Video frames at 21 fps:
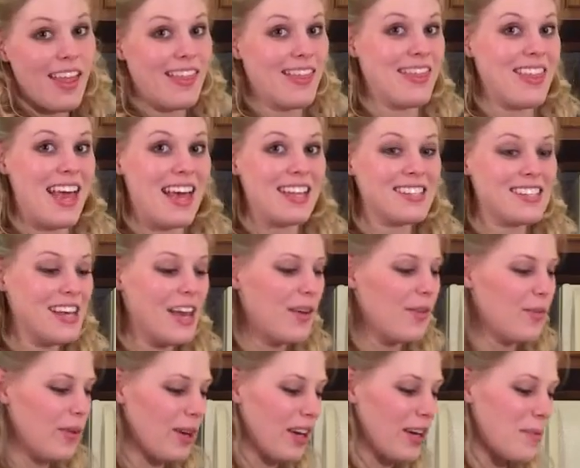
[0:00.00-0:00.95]
That's
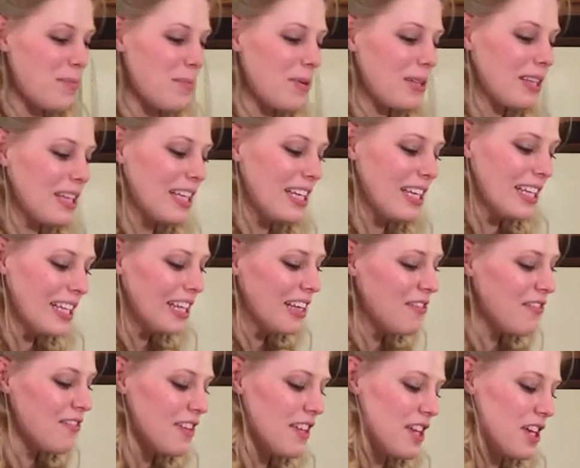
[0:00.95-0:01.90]
it. We're completely
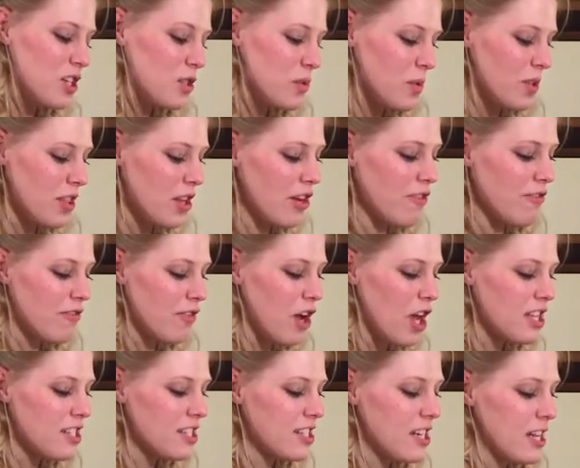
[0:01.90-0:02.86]
finished with our
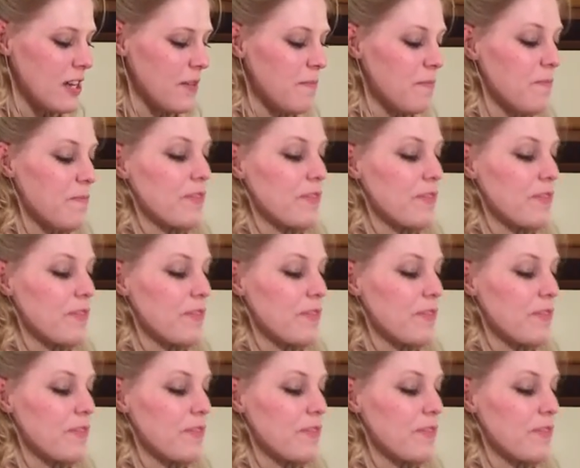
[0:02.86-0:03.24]
frosting.